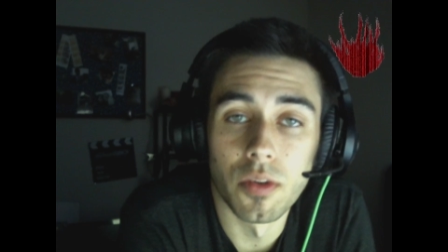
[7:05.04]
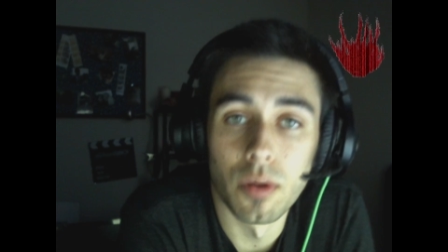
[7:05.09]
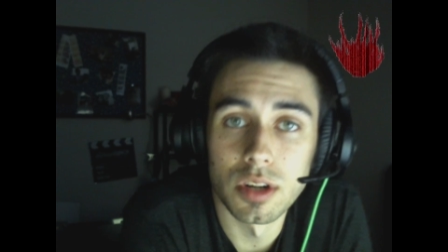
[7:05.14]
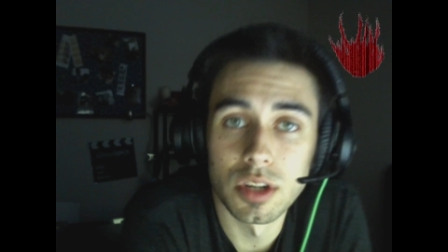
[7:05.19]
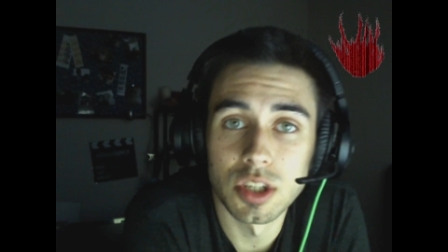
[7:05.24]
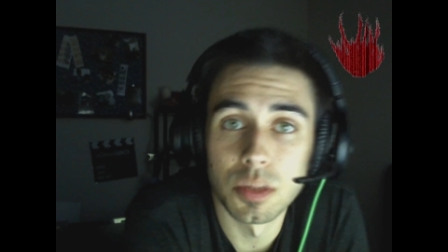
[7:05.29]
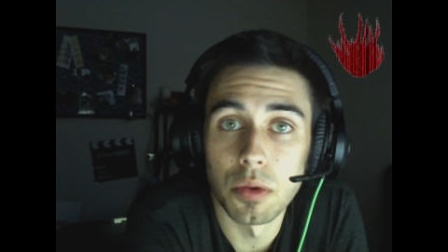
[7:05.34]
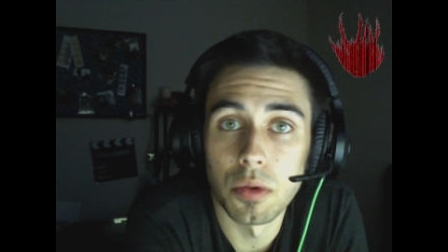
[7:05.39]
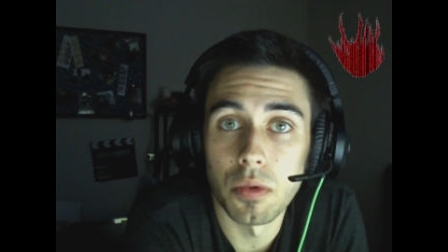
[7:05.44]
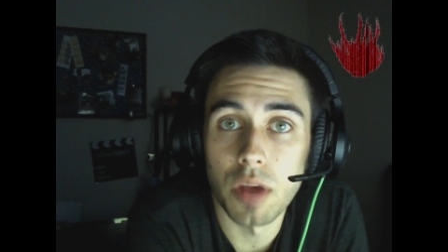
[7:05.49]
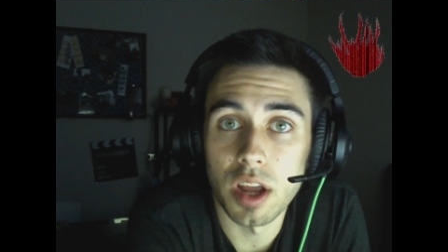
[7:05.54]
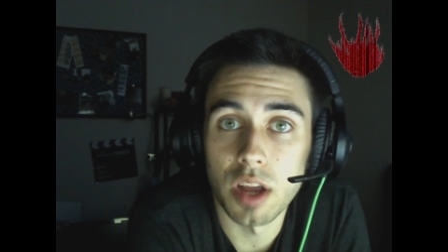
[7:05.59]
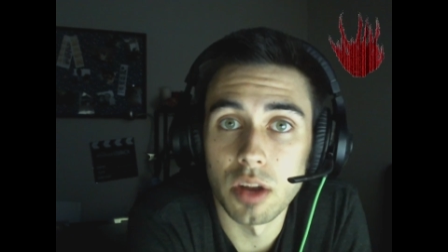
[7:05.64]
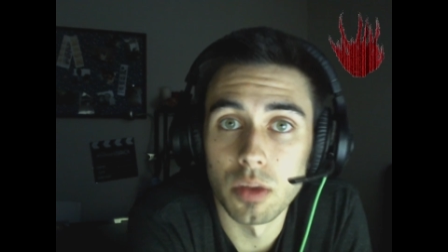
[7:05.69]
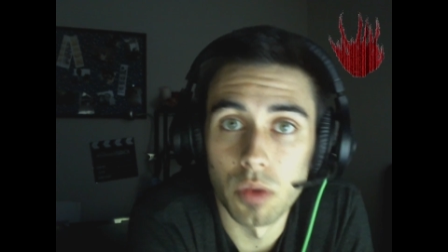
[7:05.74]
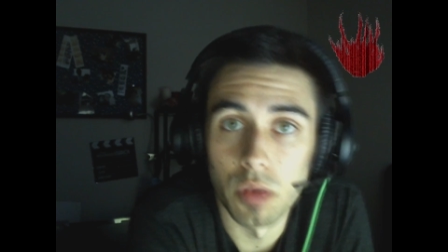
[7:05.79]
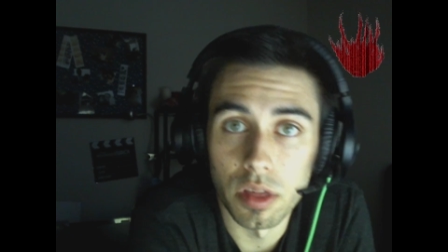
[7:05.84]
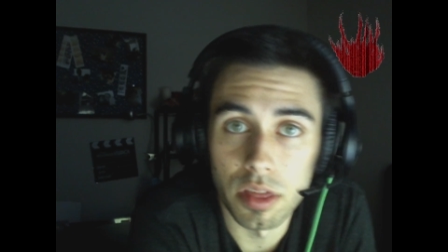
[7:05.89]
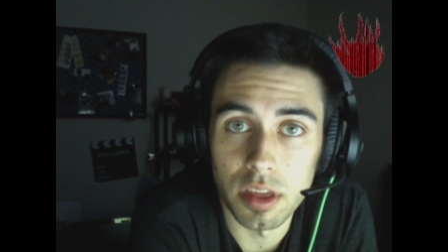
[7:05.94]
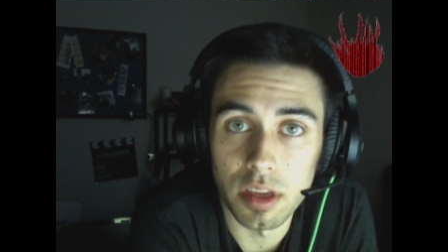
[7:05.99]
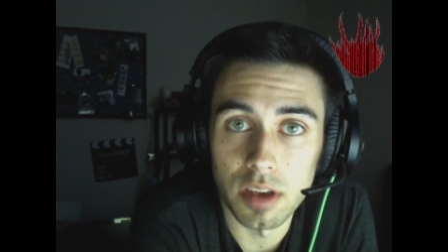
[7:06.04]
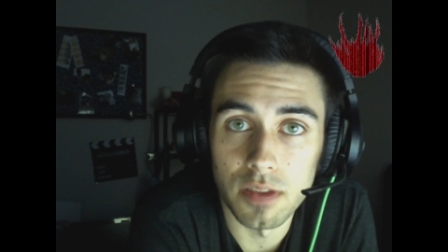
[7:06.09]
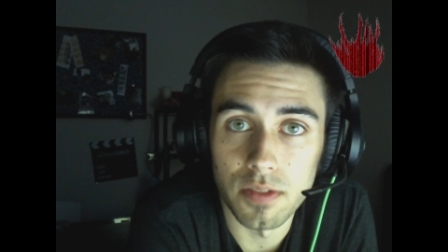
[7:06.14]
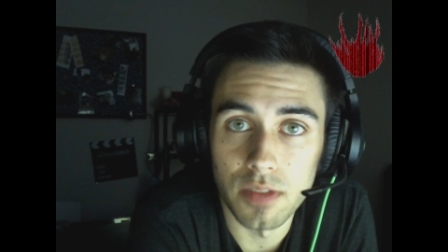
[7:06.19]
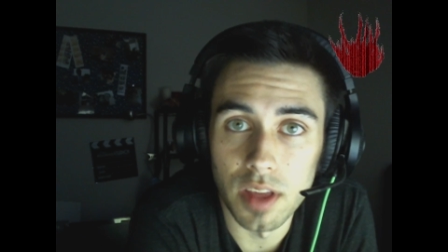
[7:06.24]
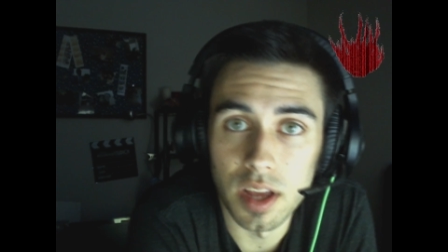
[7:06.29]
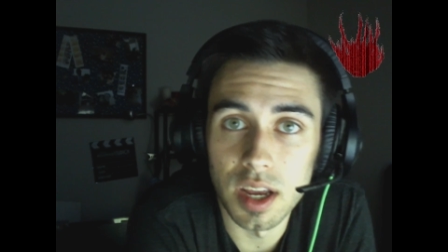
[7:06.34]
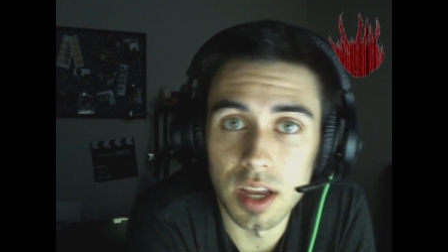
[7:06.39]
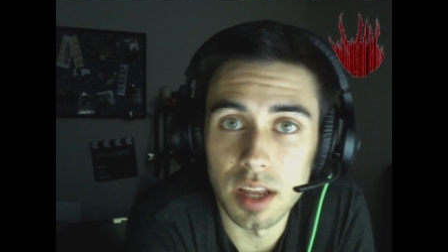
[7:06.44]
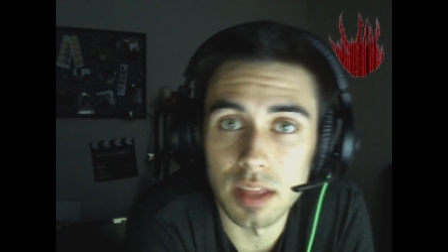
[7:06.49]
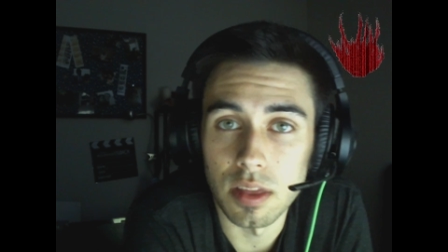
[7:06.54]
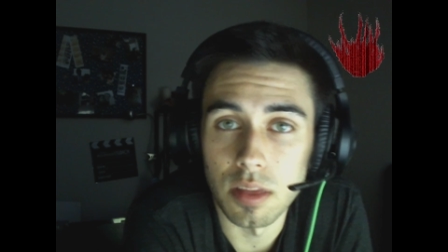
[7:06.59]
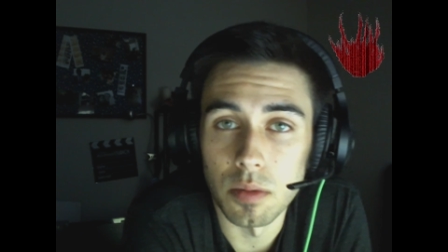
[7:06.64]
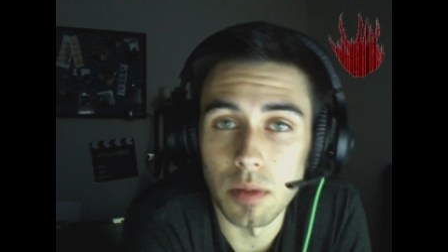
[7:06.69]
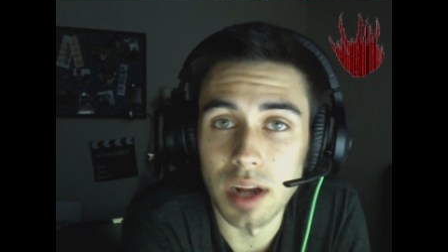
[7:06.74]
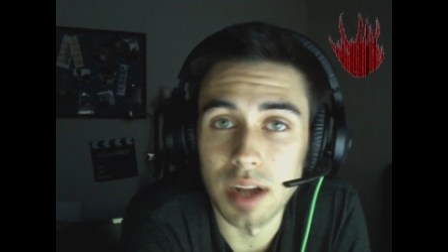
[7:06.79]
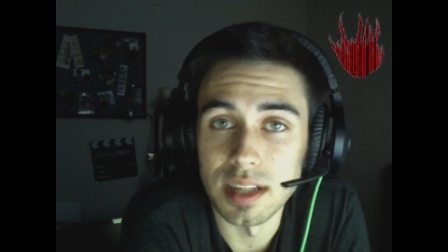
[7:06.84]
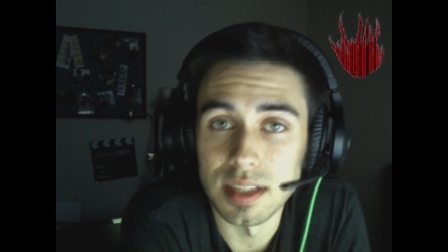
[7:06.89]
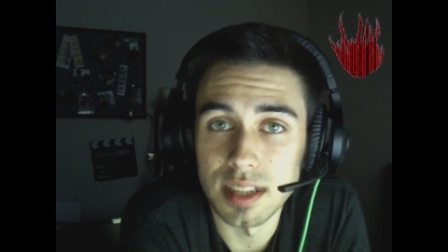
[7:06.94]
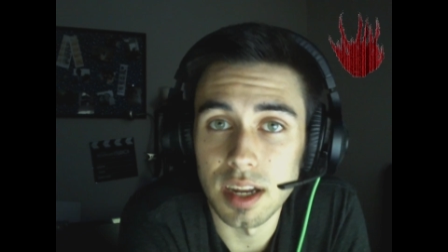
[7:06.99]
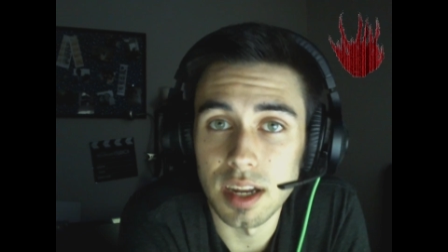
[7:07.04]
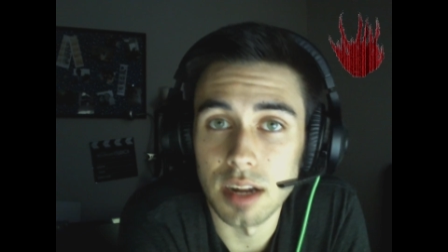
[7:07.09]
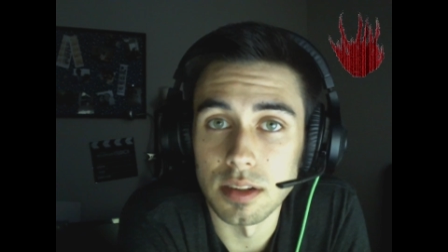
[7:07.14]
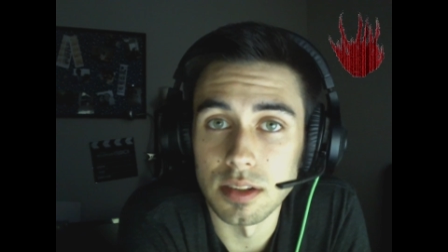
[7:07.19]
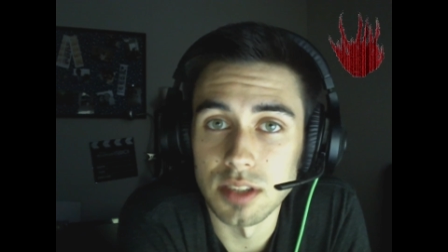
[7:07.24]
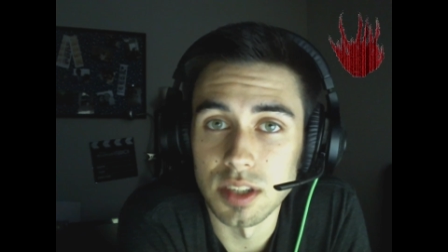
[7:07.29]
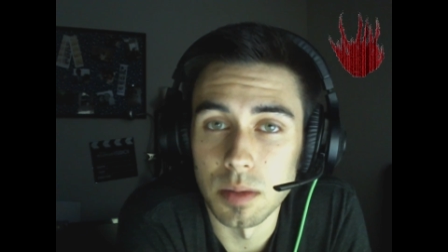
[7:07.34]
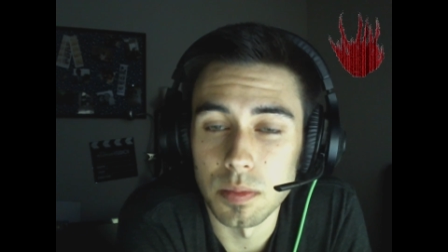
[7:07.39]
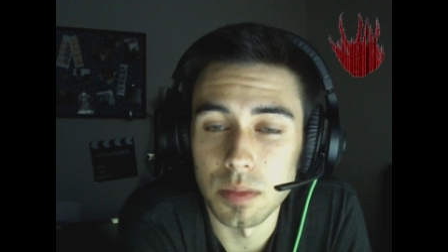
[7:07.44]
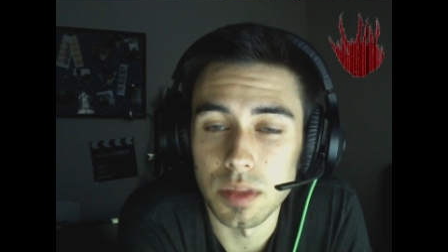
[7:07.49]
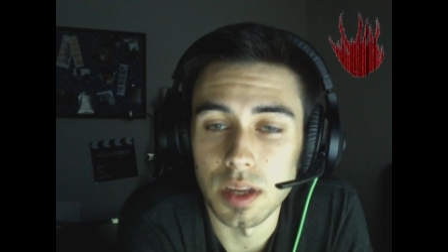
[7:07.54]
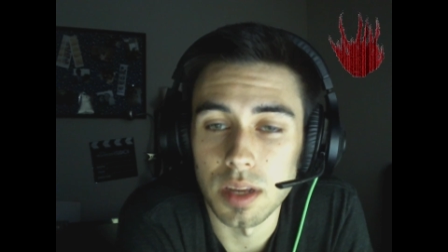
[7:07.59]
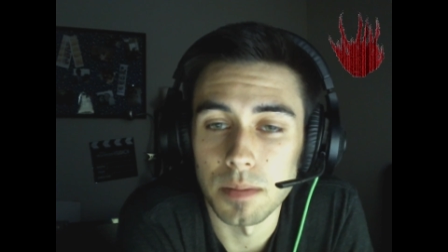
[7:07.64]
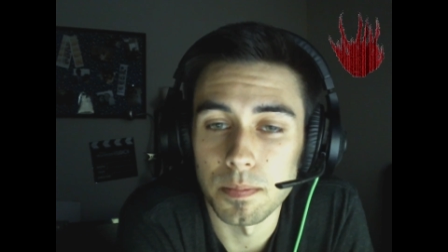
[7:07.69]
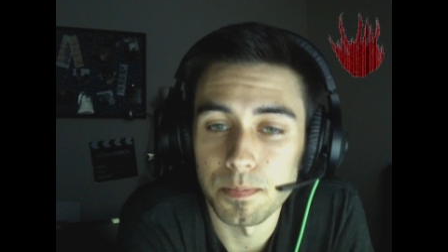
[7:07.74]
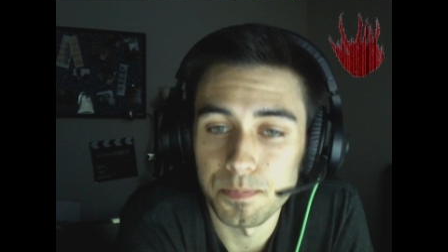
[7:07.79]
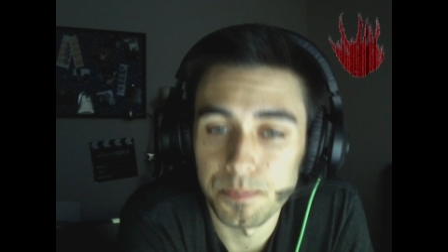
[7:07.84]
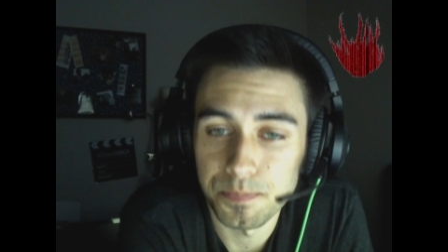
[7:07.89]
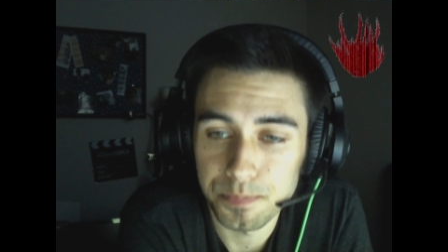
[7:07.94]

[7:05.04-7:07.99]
a force to be reckoned with if they get their mind set on something.